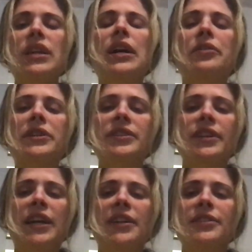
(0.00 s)
I
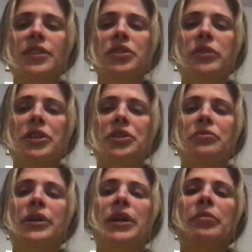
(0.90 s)
recently had a situation
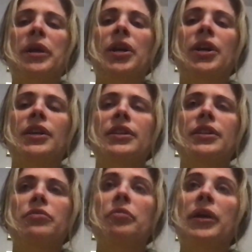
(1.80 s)
where
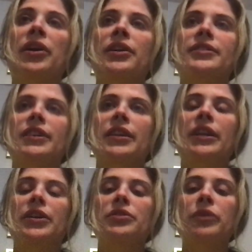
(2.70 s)
parents in
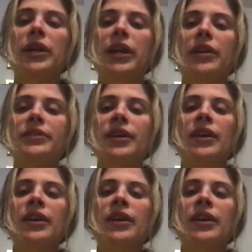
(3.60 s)
their 20s